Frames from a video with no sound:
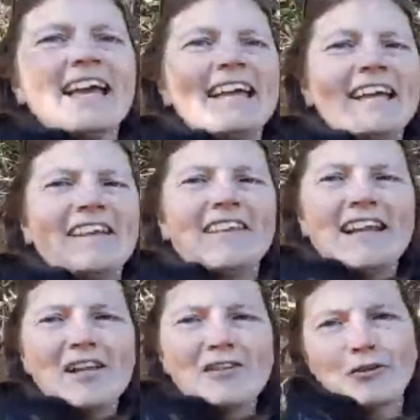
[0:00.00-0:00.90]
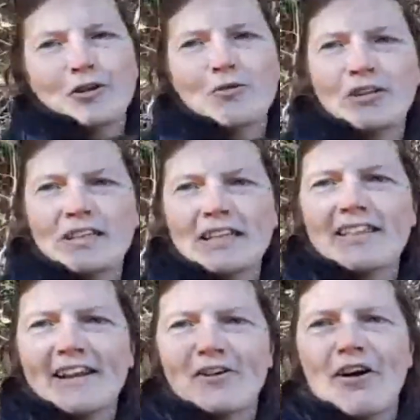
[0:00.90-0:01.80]
in the natural communities that
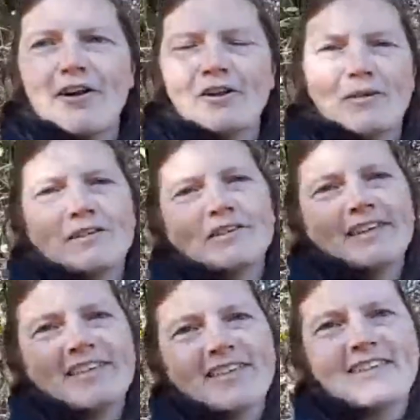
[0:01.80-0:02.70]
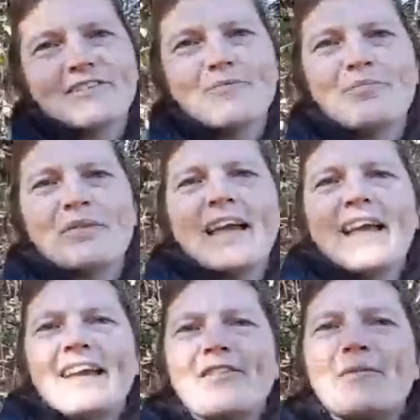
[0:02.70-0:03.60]
are all around us.
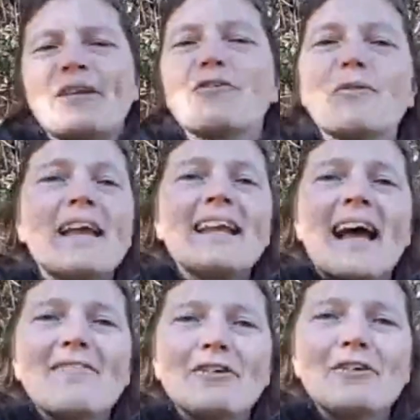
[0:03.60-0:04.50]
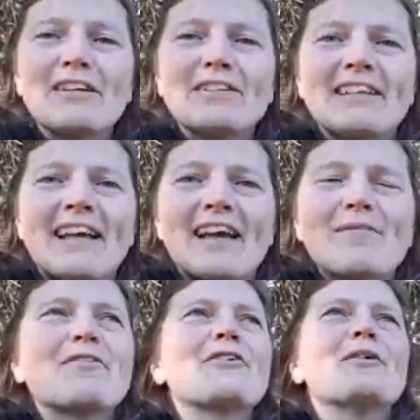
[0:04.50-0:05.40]
It's been great having you here today. I'm
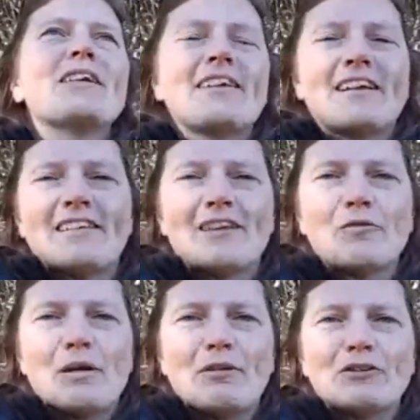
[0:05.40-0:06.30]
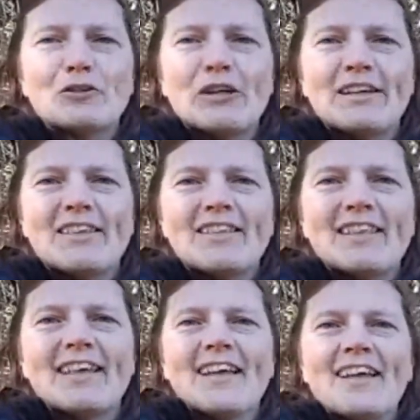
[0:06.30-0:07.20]
so excited that you were able to join us.
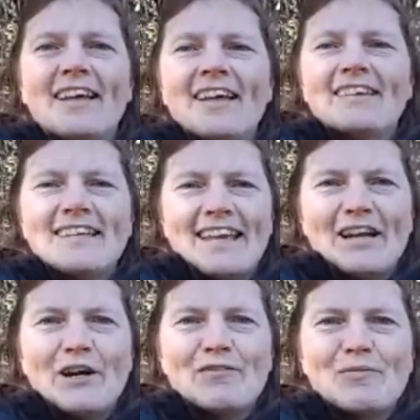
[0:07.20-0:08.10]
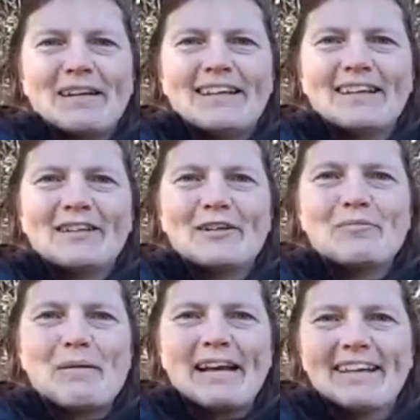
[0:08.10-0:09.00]
Take care, everybody.
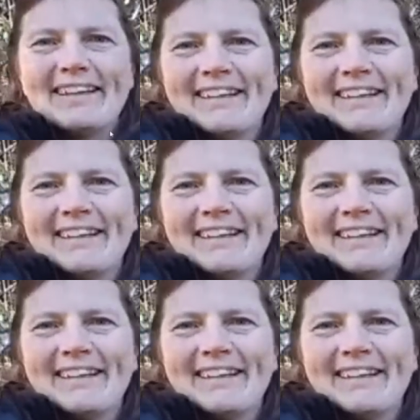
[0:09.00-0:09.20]
Bye-bye.